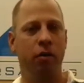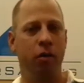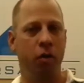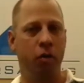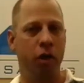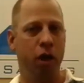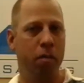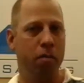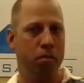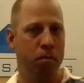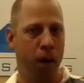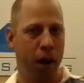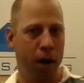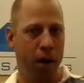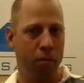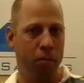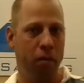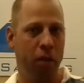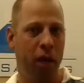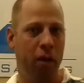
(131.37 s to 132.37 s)
though they
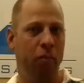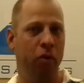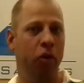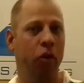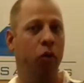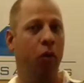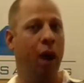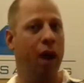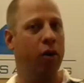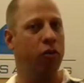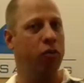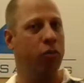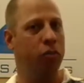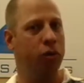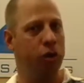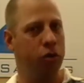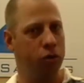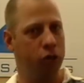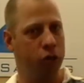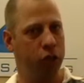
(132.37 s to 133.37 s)
might be able to do
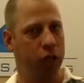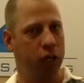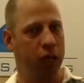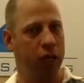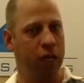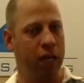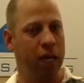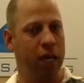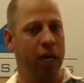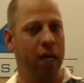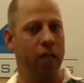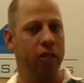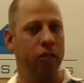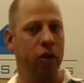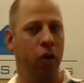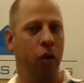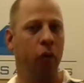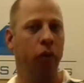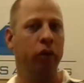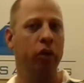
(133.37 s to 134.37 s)
attribution,
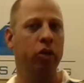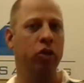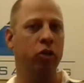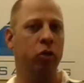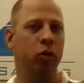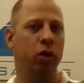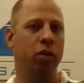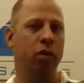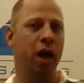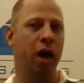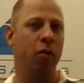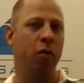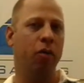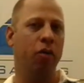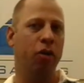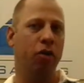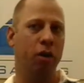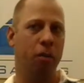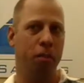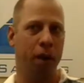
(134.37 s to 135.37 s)
is only doing that
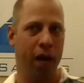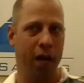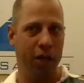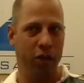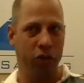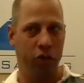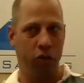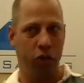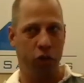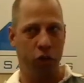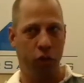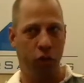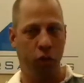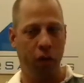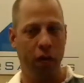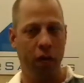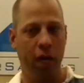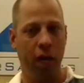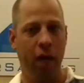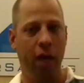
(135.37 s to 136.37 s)
within the paid search
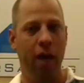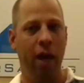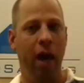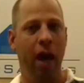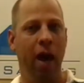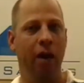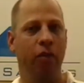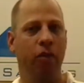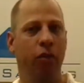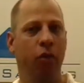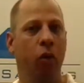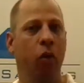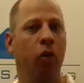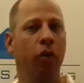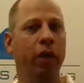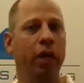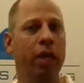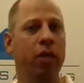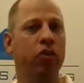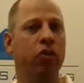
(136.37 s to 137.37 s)
arena, and they're
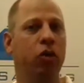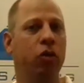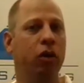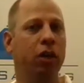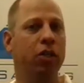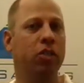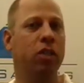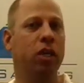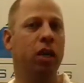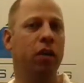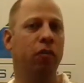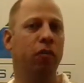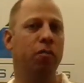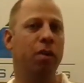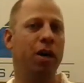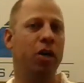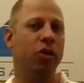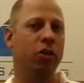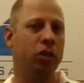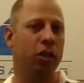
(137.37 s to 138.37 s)
only as good as the
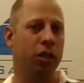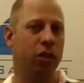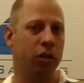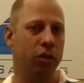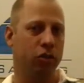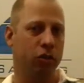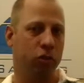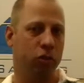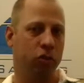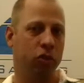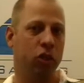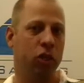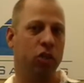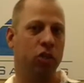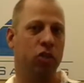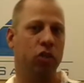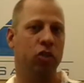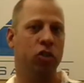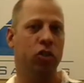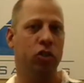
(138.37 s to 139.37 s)
information that the search
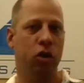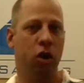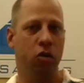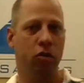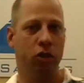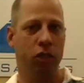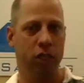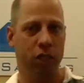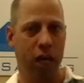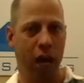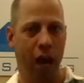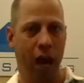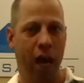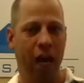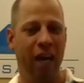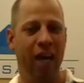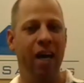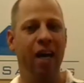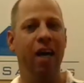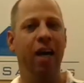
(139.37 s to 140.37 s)
engines know
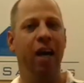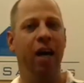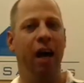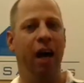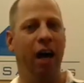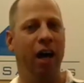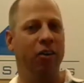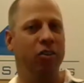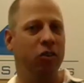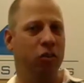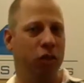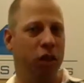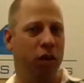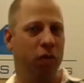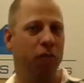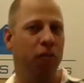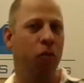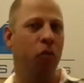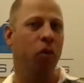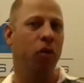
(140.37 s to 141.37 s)
today. So
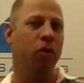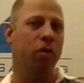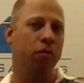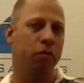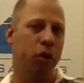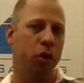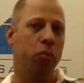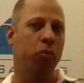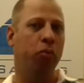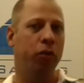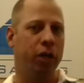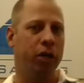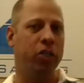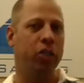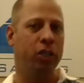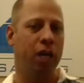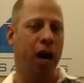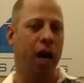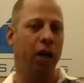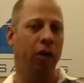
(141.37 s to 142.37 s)
therefore, they're pretty
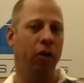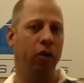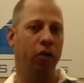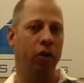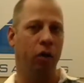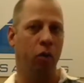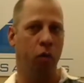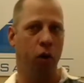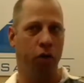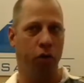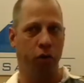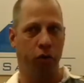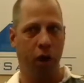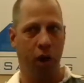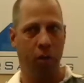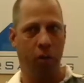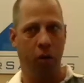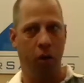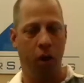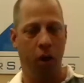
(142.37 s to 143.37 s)
siloed in what
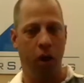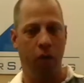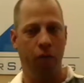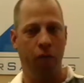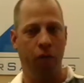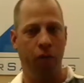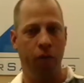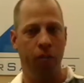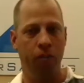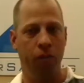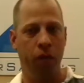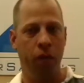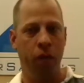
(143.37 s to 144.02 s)
they're able to offer.